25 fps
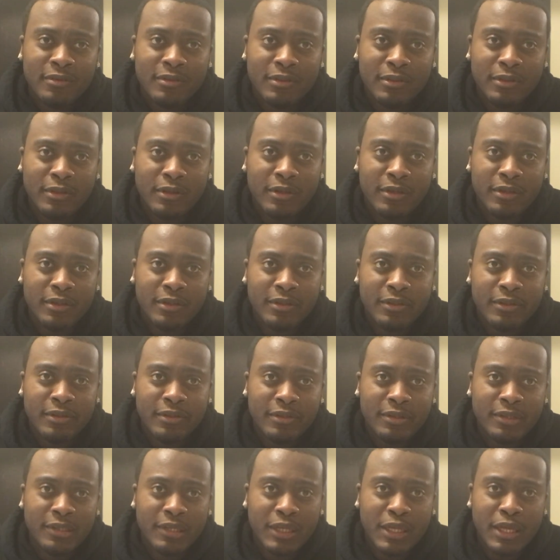the
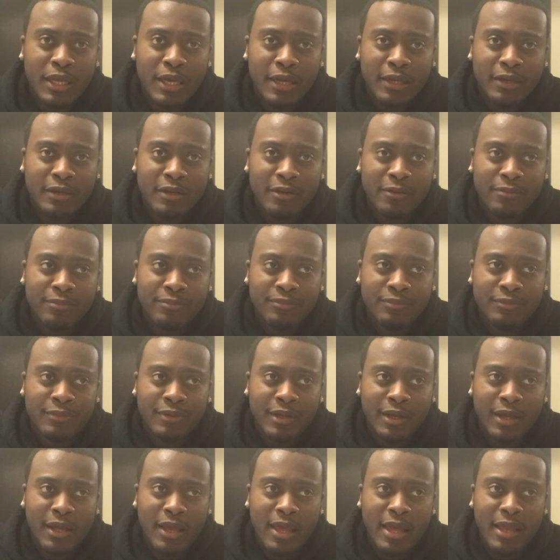kingdom
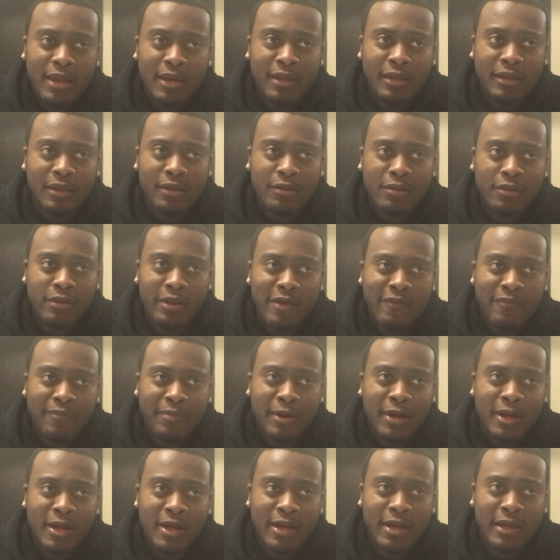and he's left
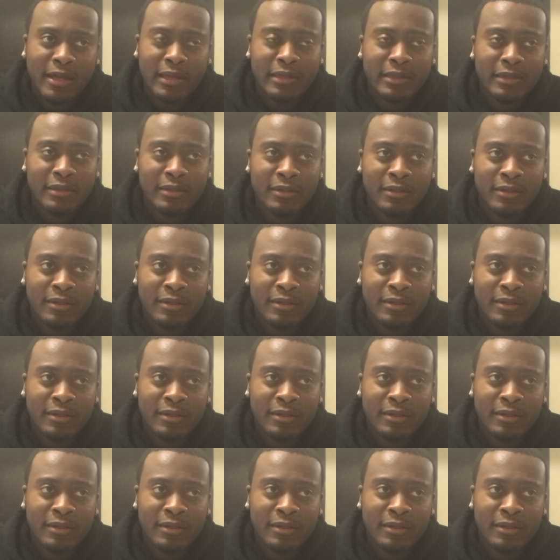behind.